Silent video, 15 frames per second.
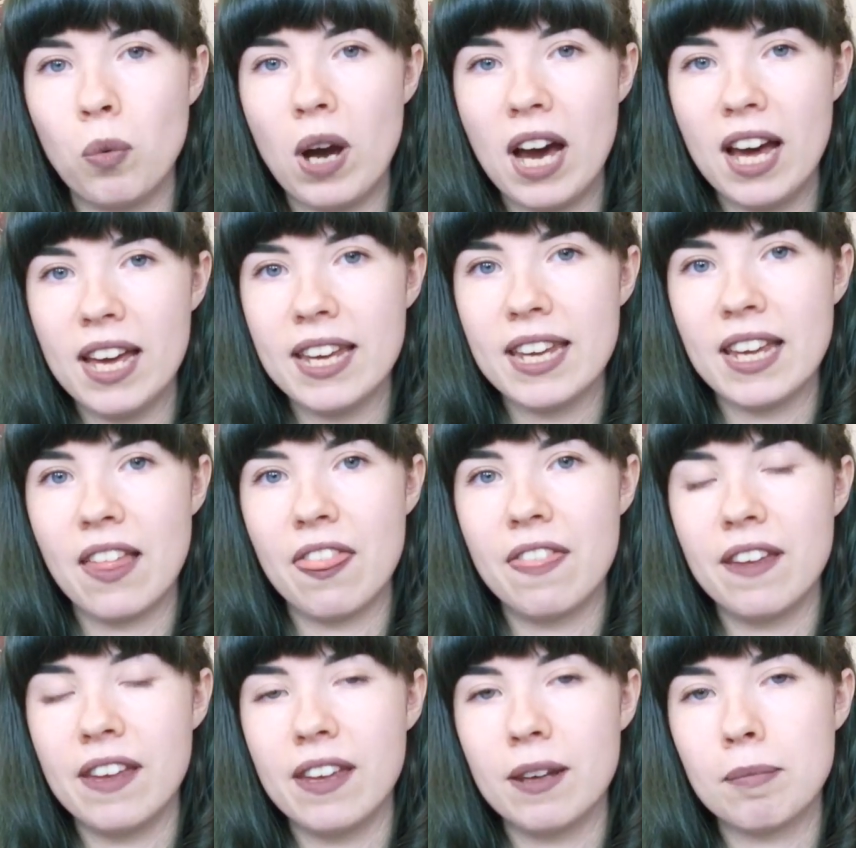why
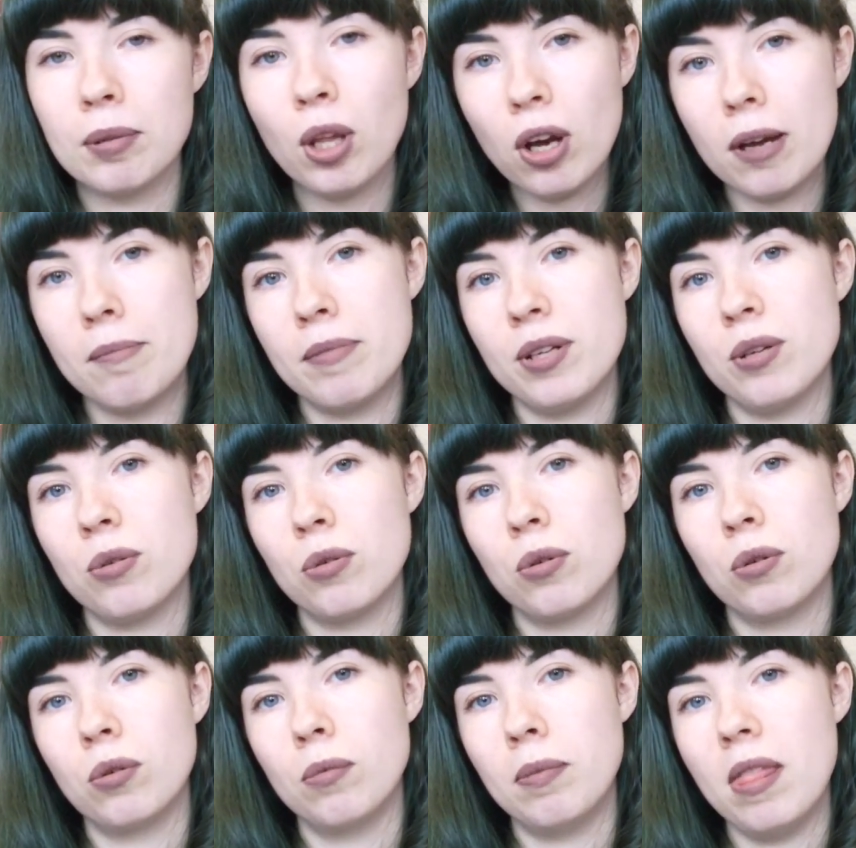the plot
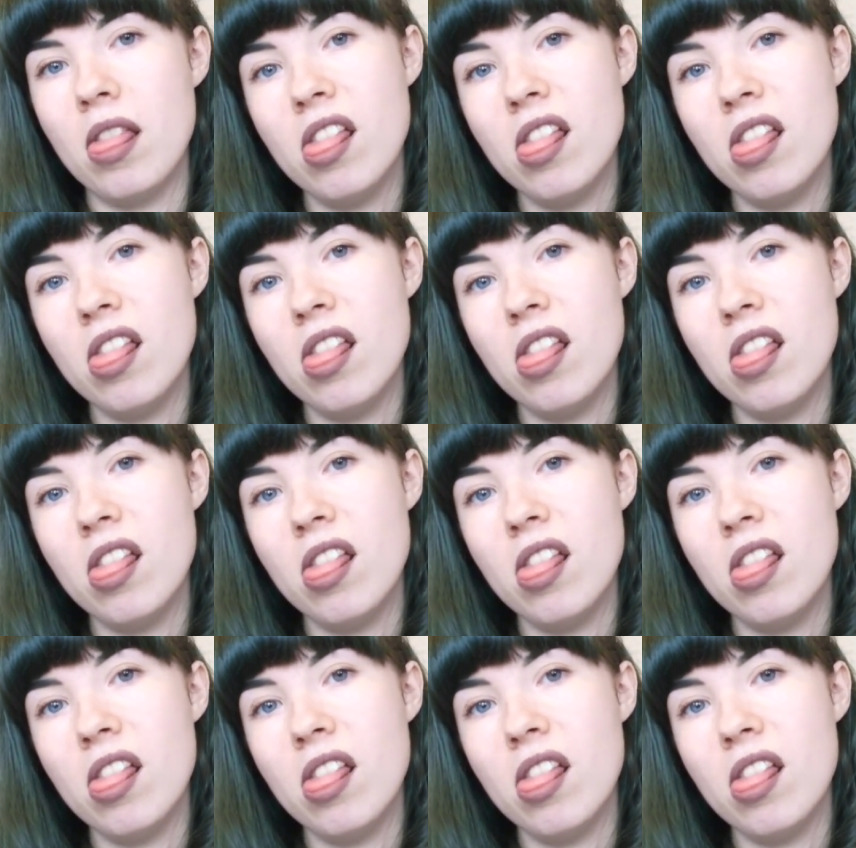embryo